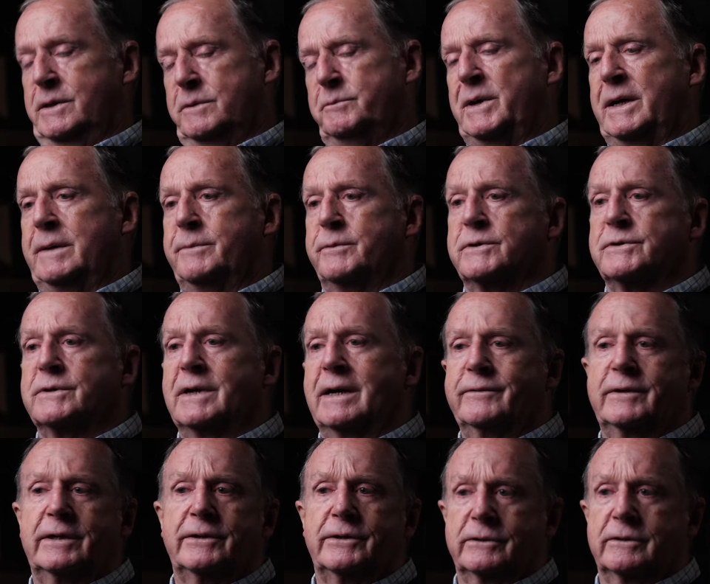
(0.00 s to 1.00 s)
paper
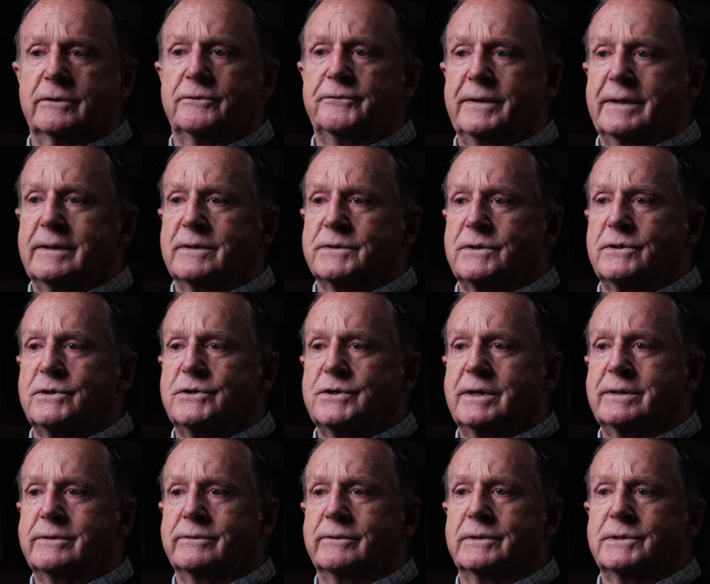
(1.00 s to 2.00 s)
driving and the Goodfellows in
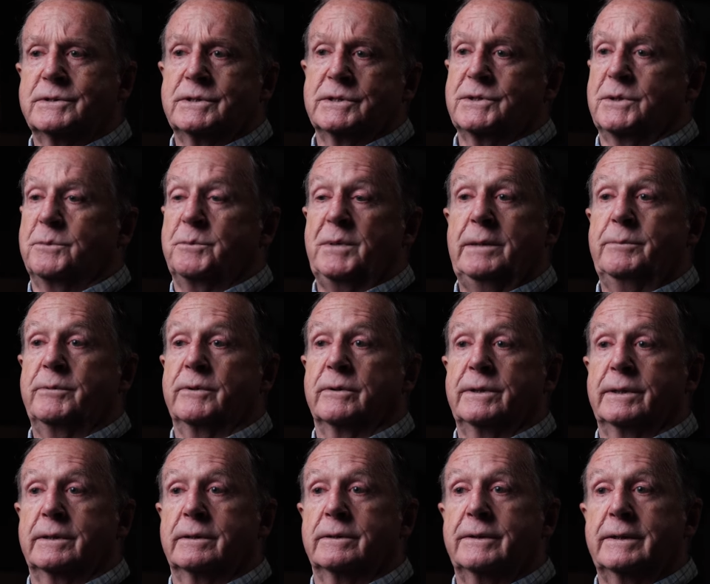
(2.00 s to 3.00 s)
general is just the people
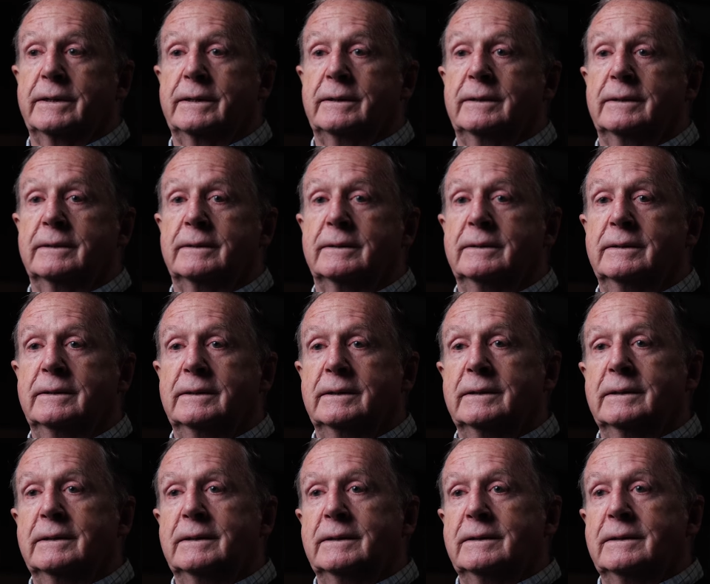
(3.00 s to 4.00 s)
here.
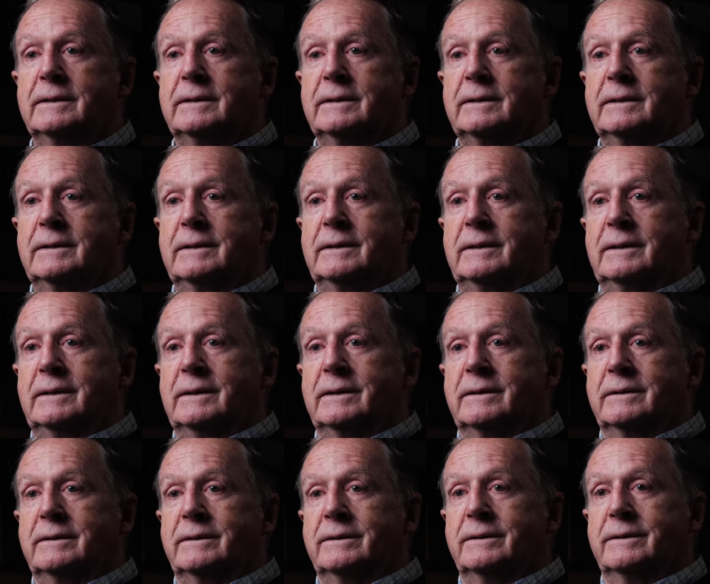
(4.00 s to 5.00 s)

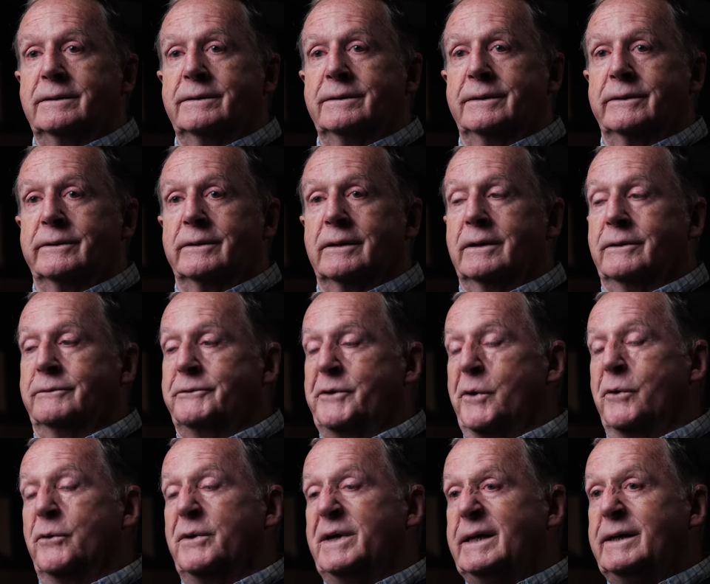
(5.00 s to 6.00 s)
There are
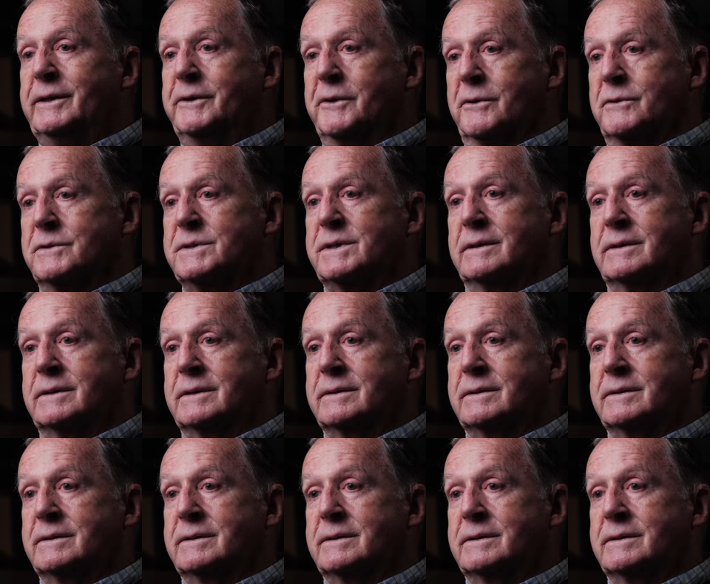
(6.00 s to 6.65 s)
no egos.